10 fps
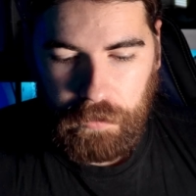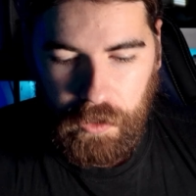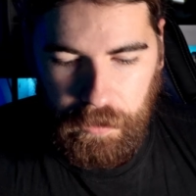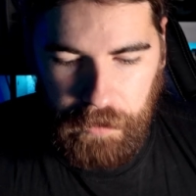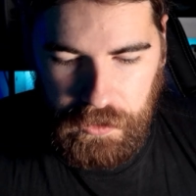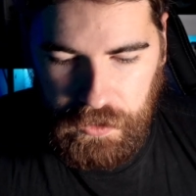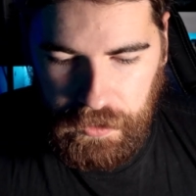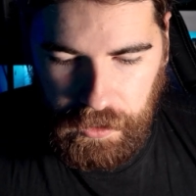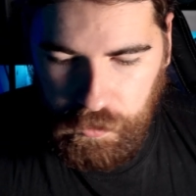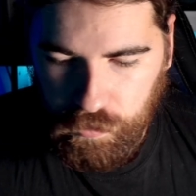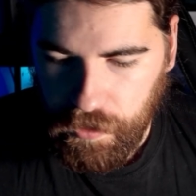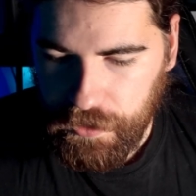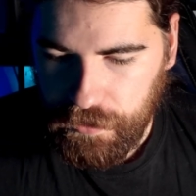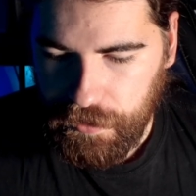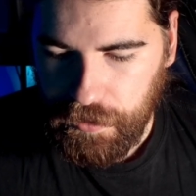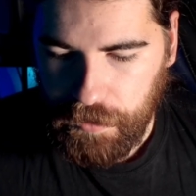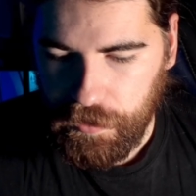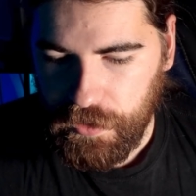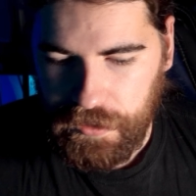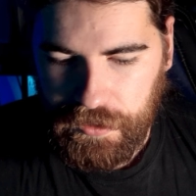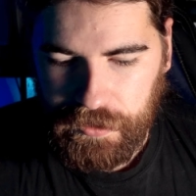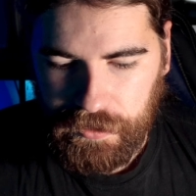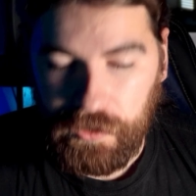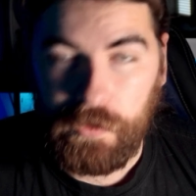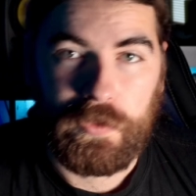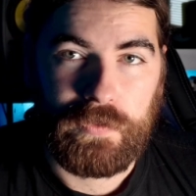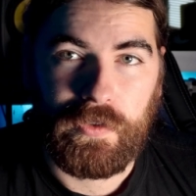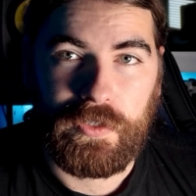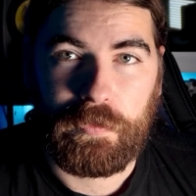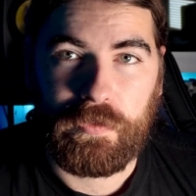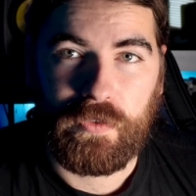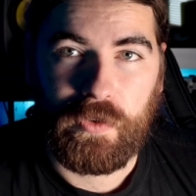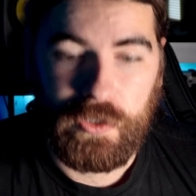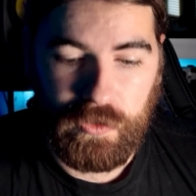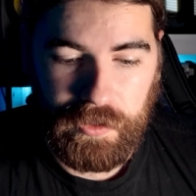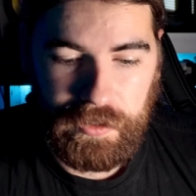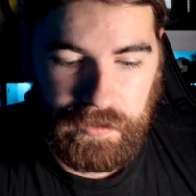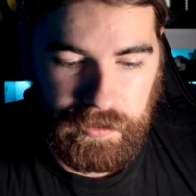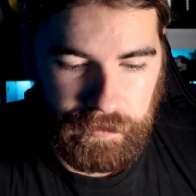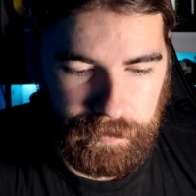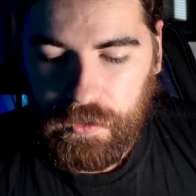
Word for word: But I might just see how the rest of the image editing goes first before I try any of that.